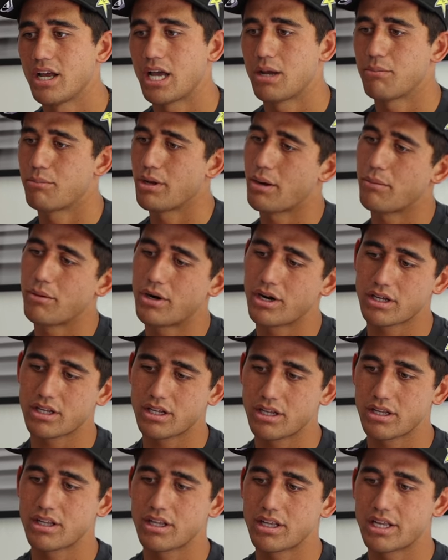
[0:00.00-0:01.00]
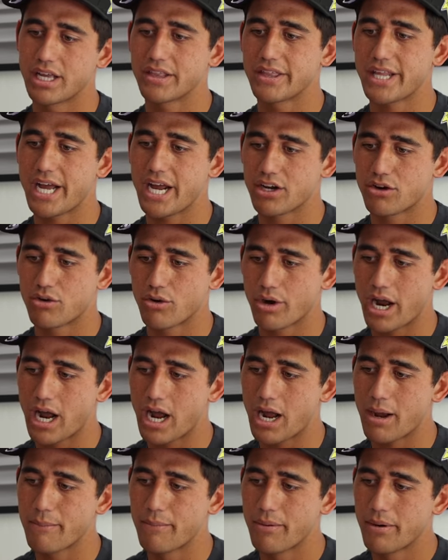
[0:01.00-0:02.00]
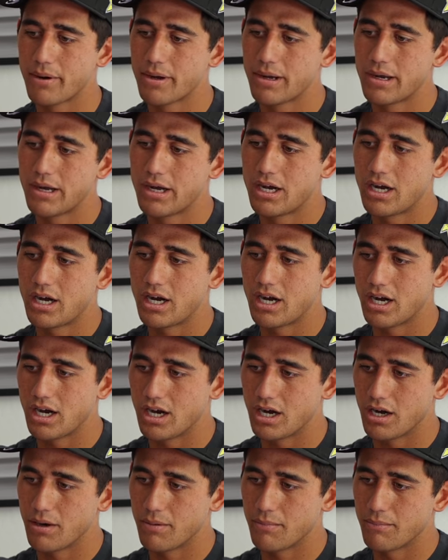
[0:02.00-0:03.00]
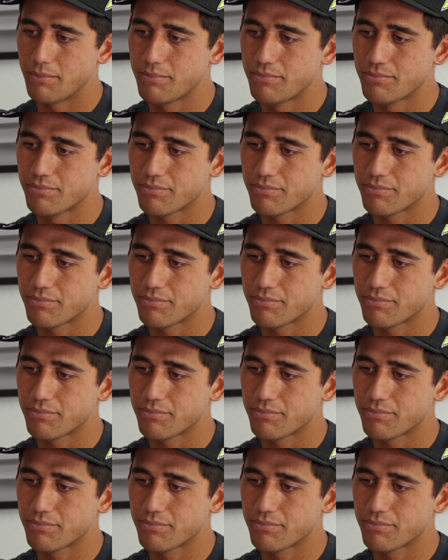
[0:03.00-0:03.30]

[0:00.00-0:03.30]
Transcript: and be able to get that grab um,